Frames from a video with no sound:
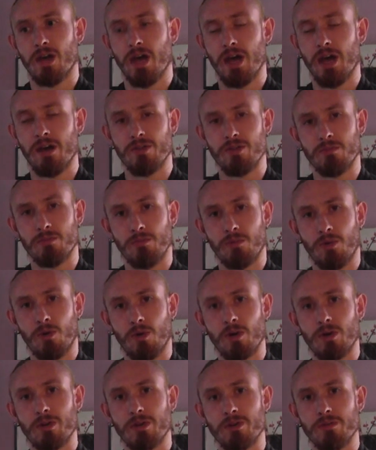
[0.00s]
and the
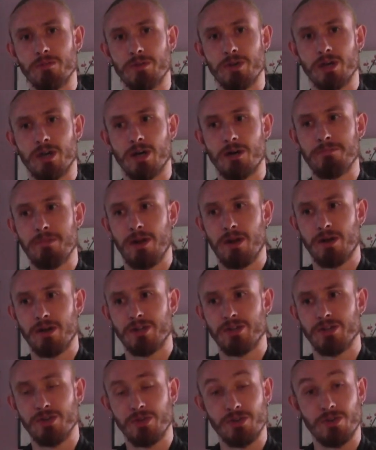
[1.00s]
more you become
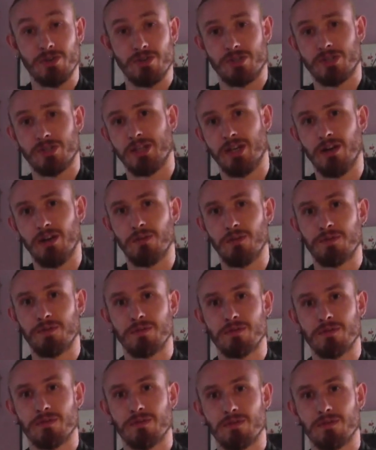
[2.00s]
married to yourself